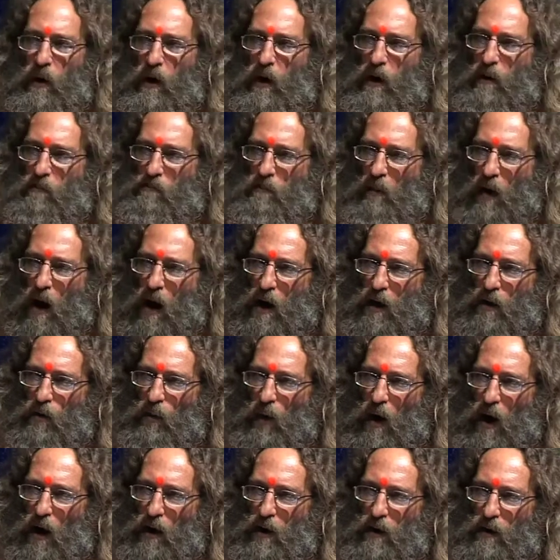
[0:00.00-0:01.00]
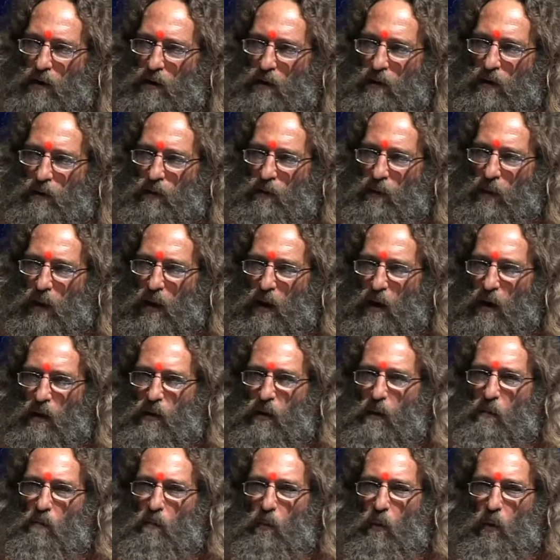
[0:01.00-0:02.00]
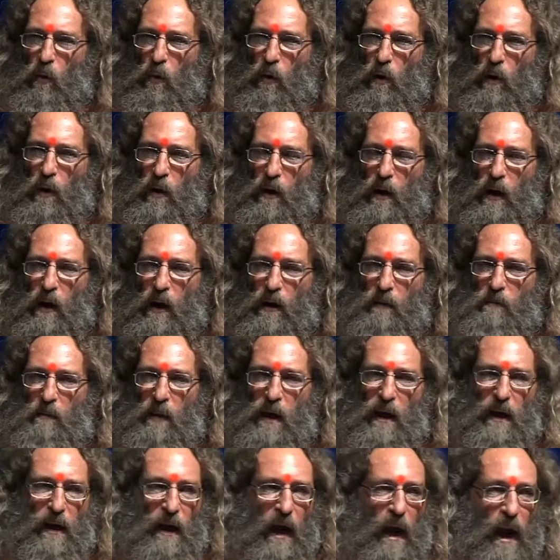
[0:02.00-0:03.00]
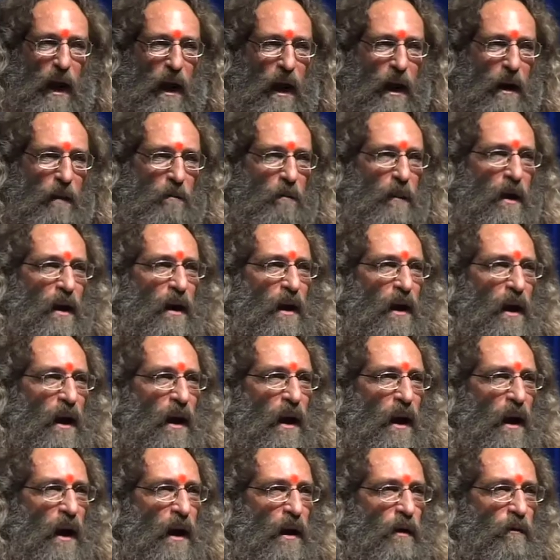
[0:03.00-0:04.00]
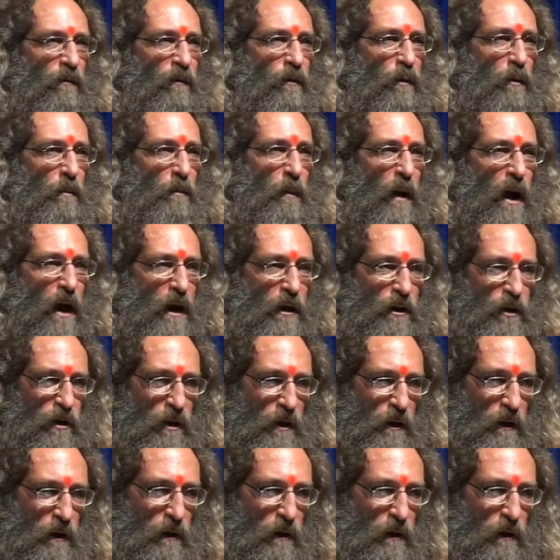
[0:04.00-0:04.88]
it migrated, the more it became information,